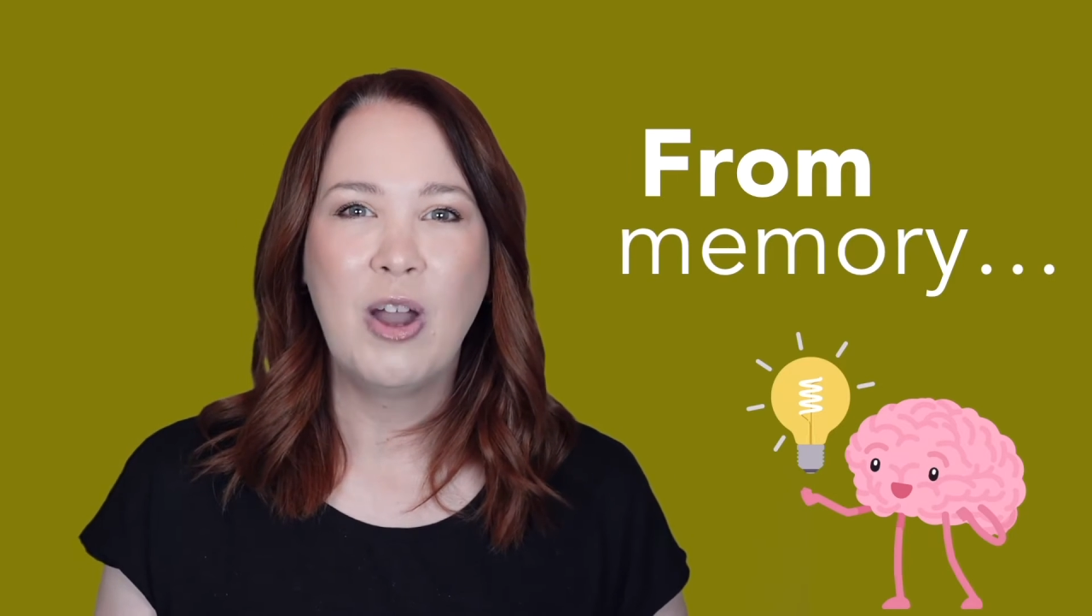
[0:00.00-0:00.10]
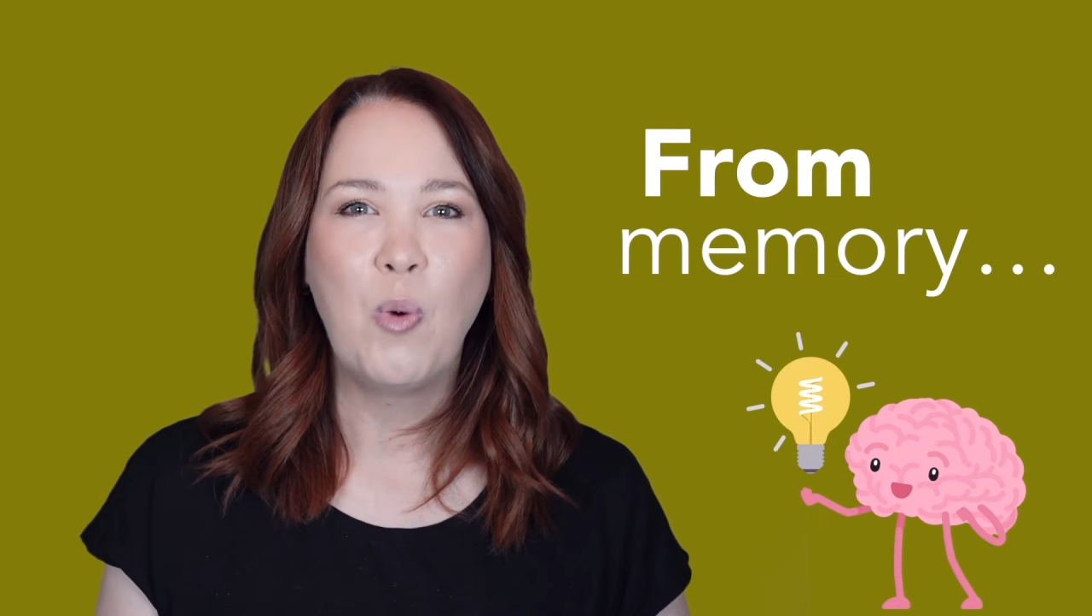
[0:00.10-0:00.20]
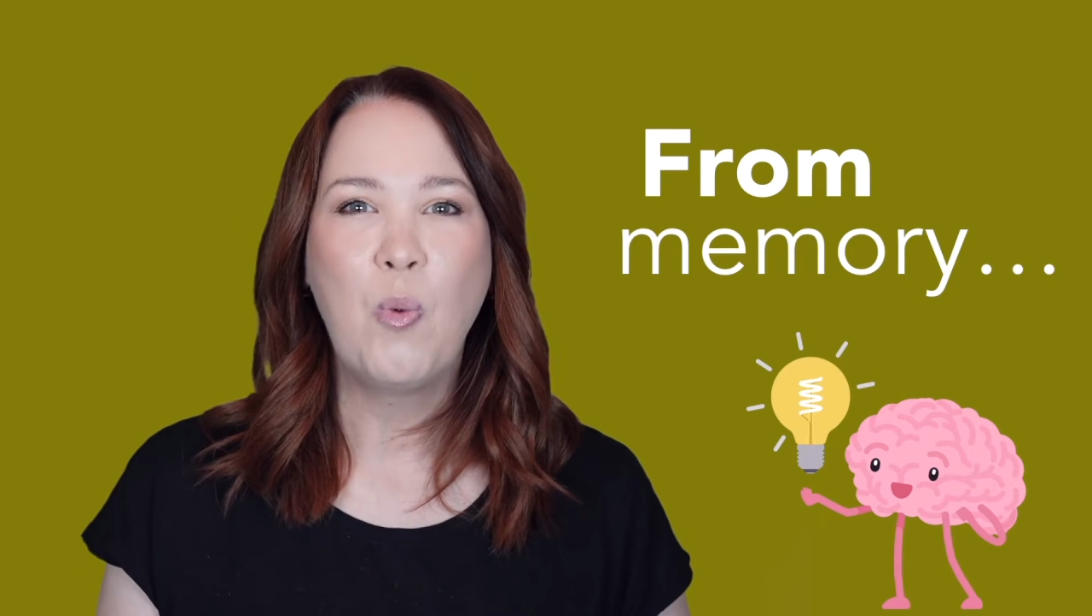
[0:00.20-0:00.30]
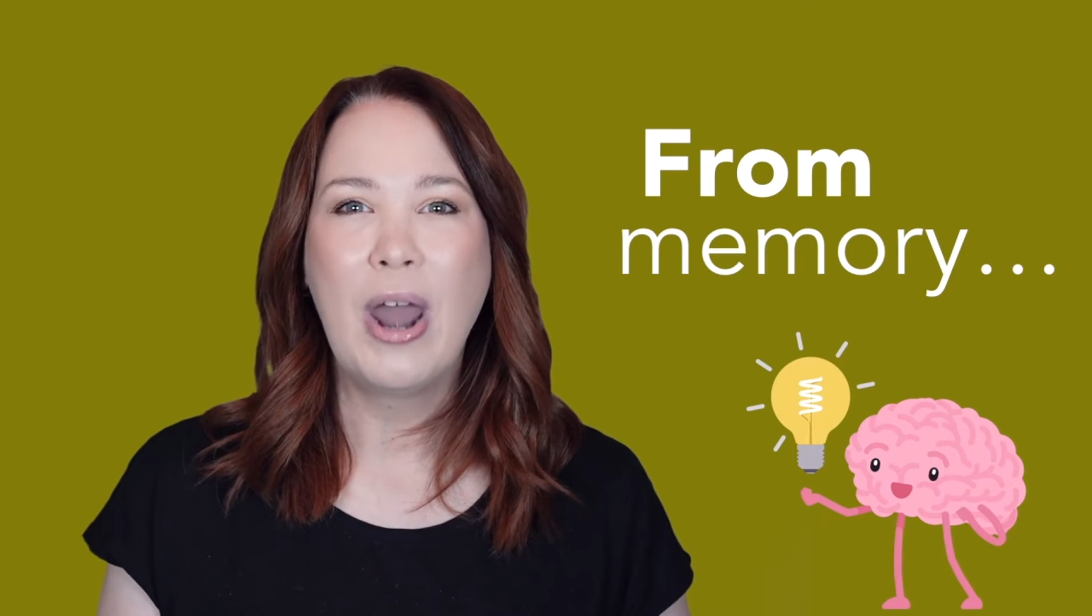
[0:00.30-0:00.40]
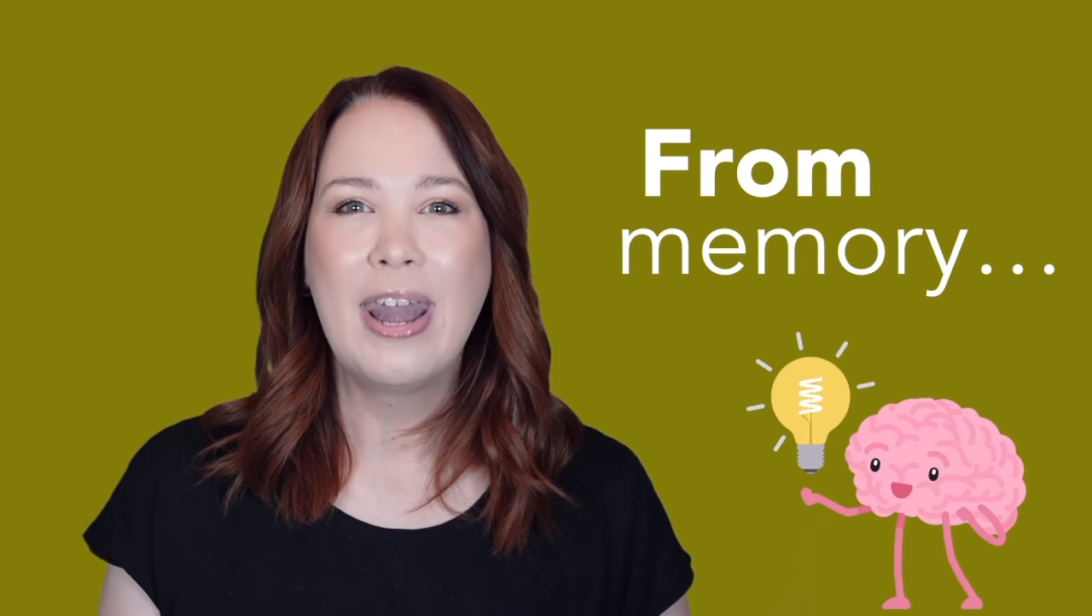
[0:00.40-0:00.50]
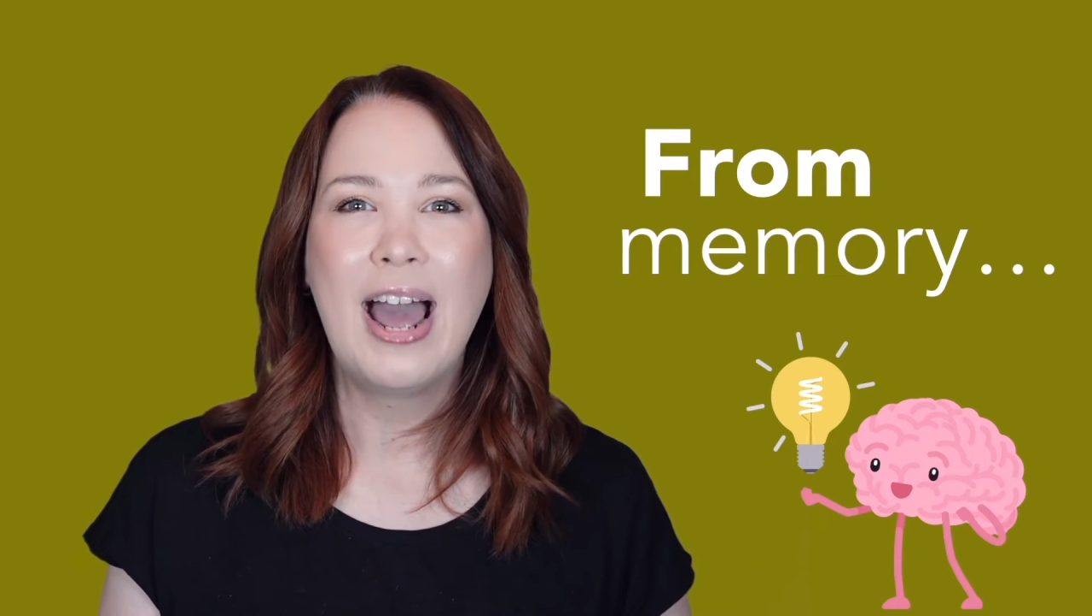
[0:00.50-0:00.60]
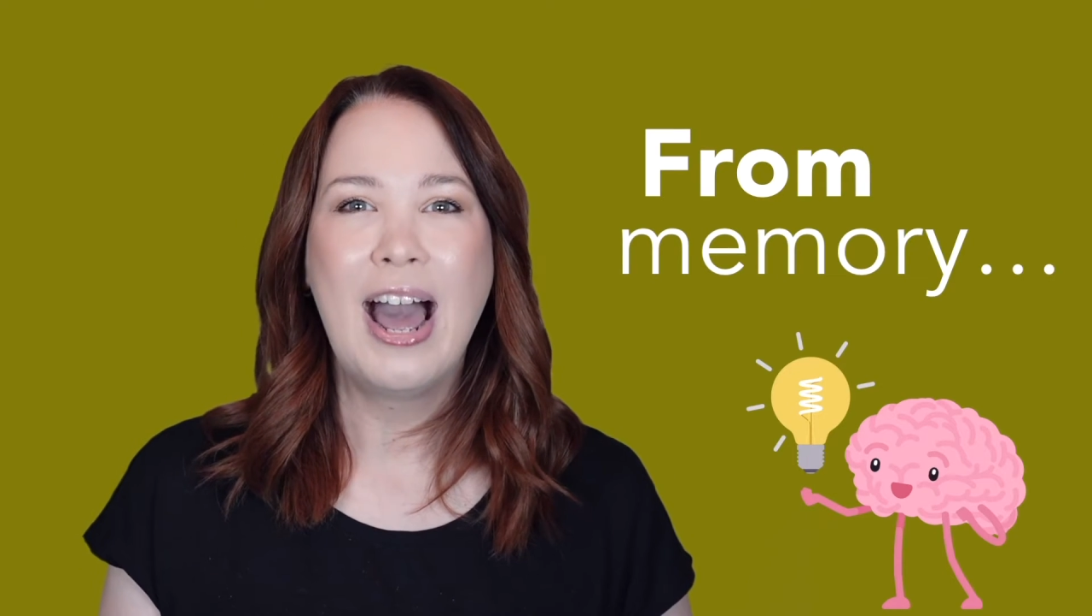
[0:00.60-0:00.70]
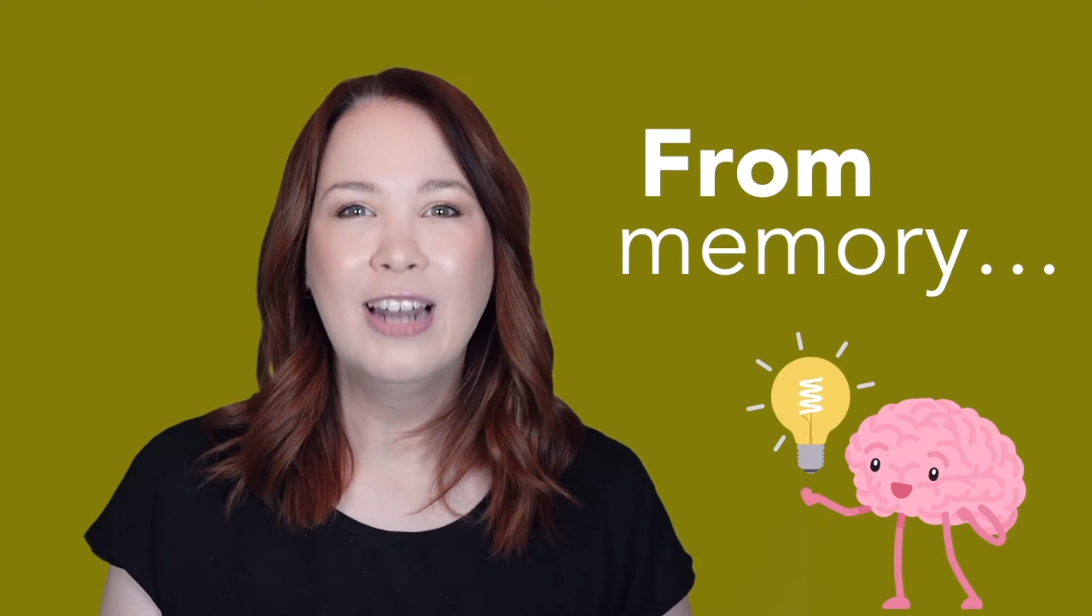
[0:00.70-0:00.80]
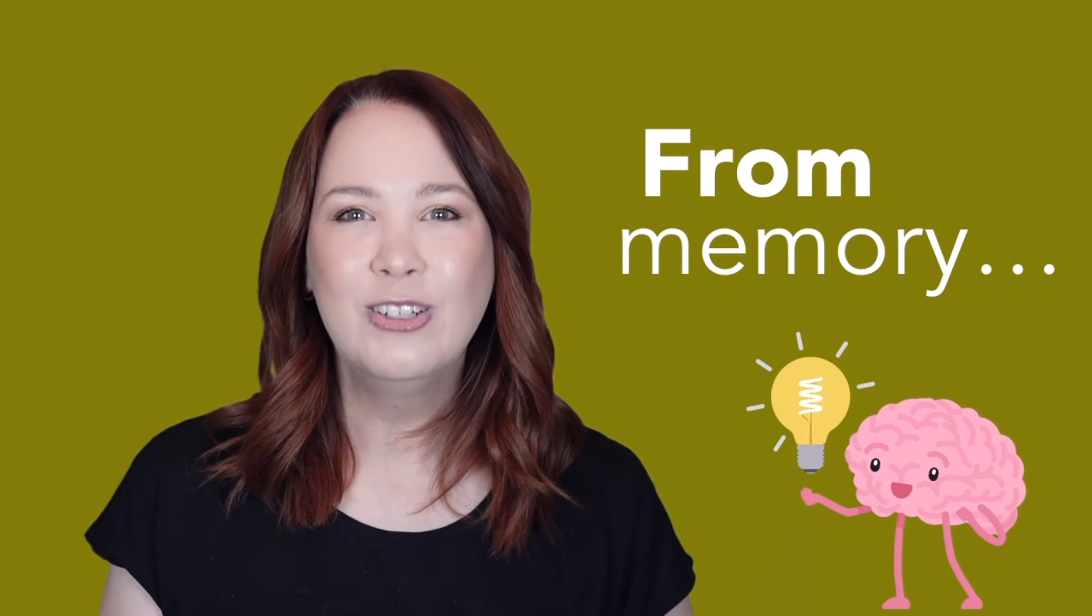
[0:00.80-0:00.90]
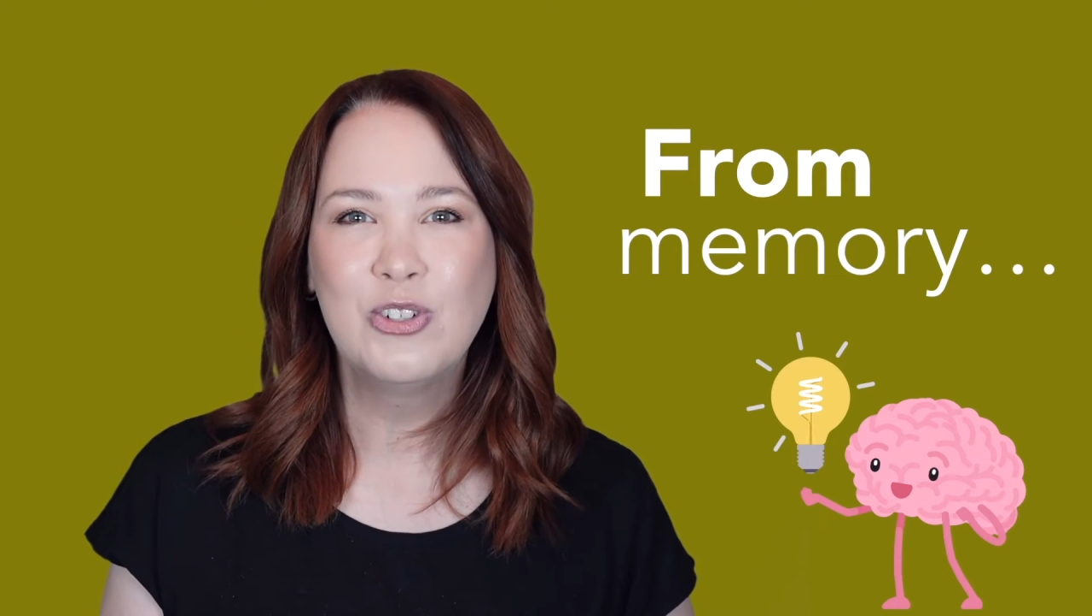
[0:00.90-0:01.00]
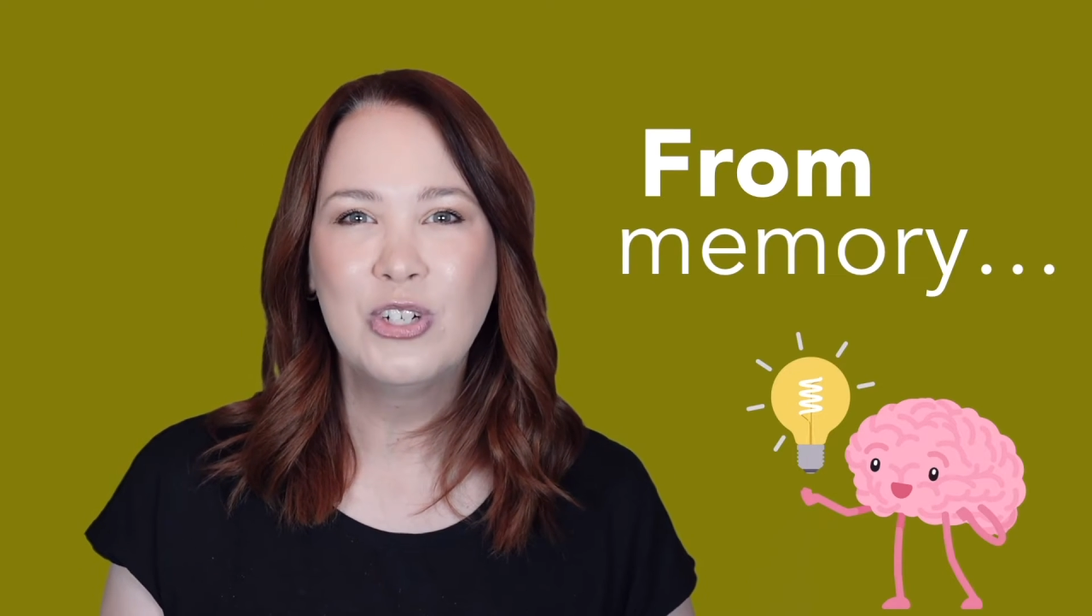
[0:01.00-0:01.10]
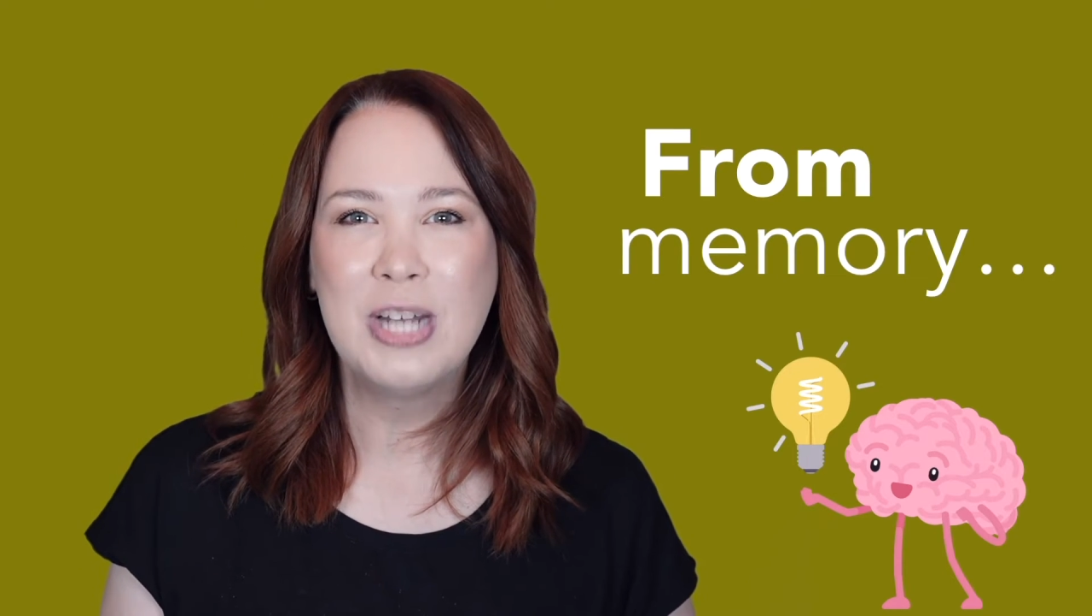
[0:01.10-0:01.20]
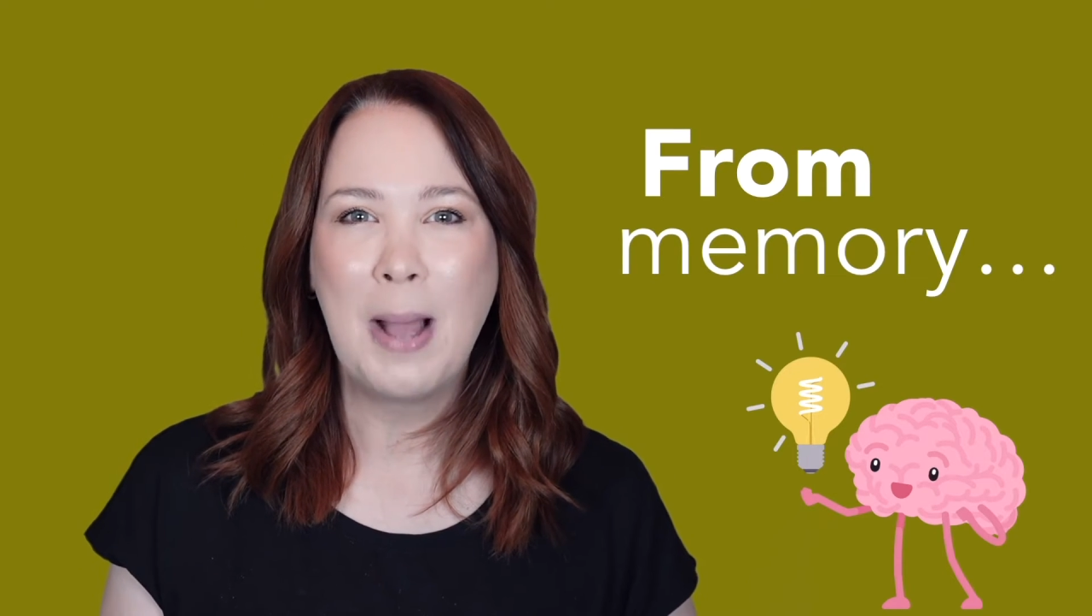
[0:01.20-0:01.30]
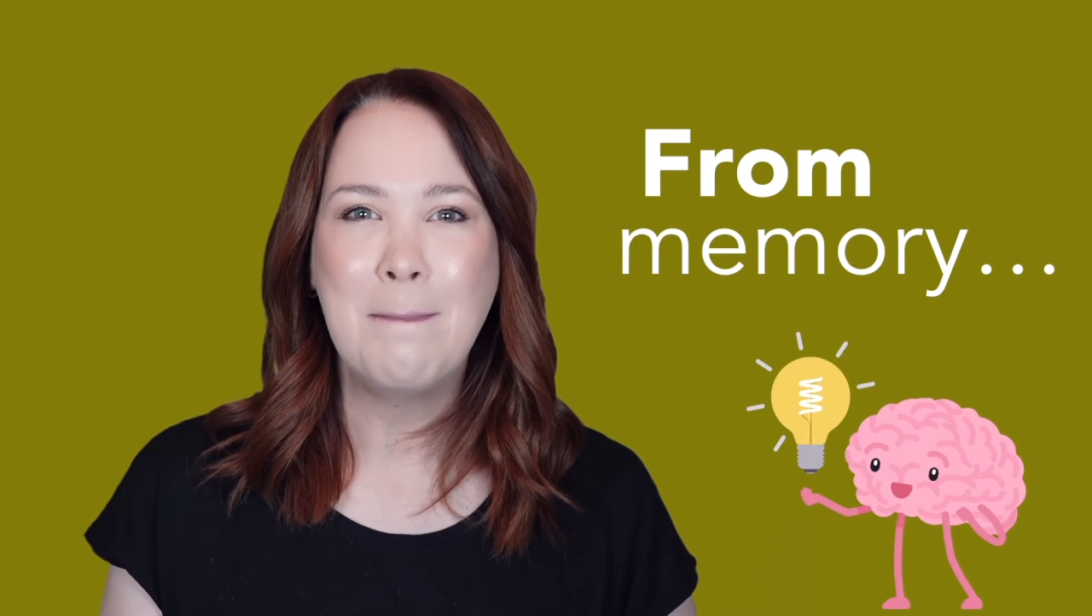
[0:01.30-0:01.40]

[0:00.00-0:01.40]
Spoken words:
100